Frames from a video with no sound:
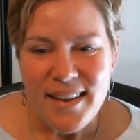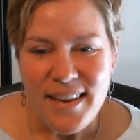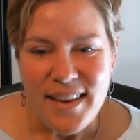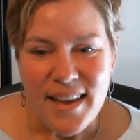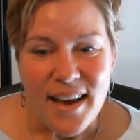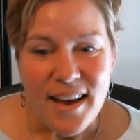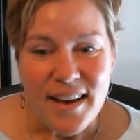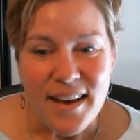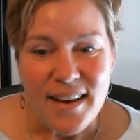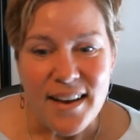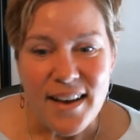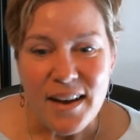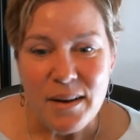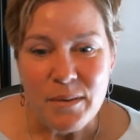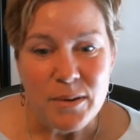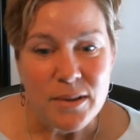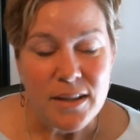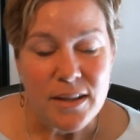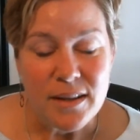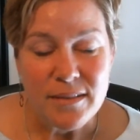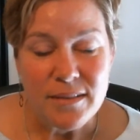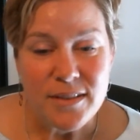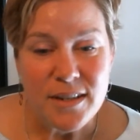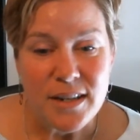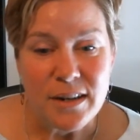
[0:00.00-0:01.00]
yeah, I
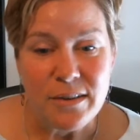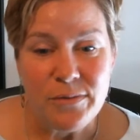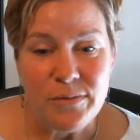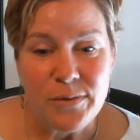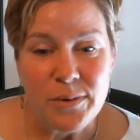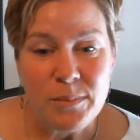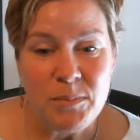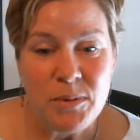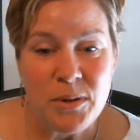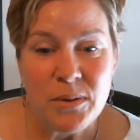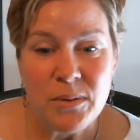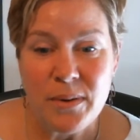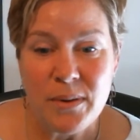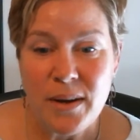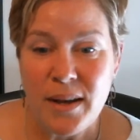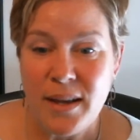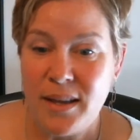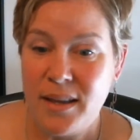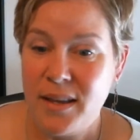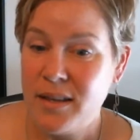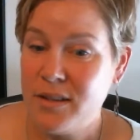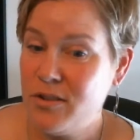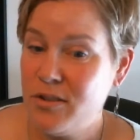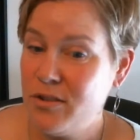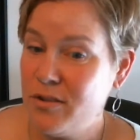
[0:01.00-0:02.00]
would love to hear from you
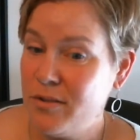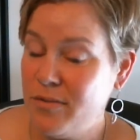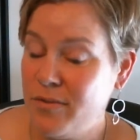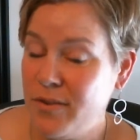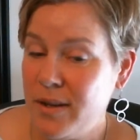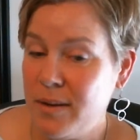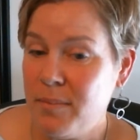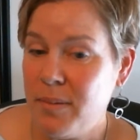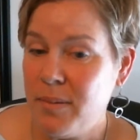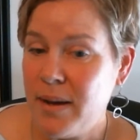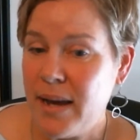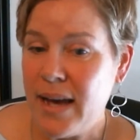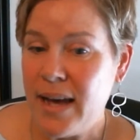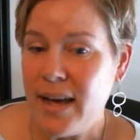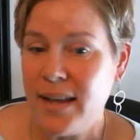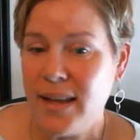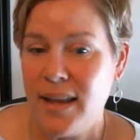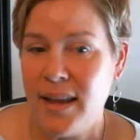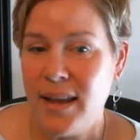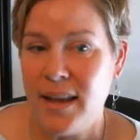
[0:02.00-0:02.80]
and get your feedback.